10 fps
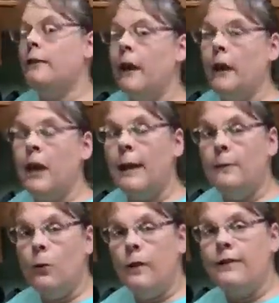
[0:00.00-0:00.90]
and then
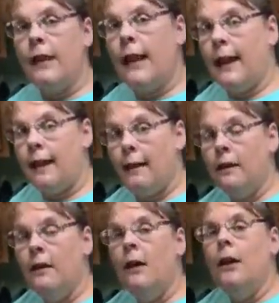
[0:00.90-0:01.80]
I'm going to add
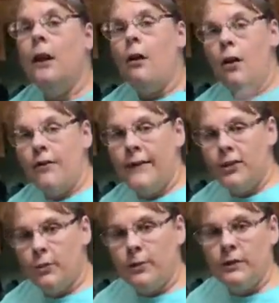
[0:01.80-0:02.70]
all the
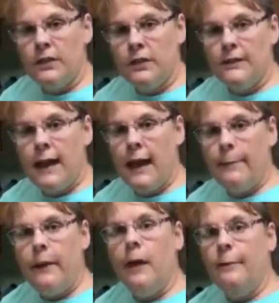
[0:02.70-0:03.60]
vegetables to the
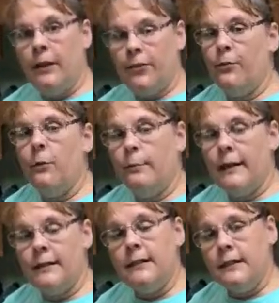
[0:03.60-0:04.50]
top. I'm going to throw in
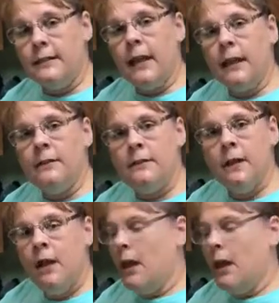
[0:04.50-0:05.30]
my seasonings.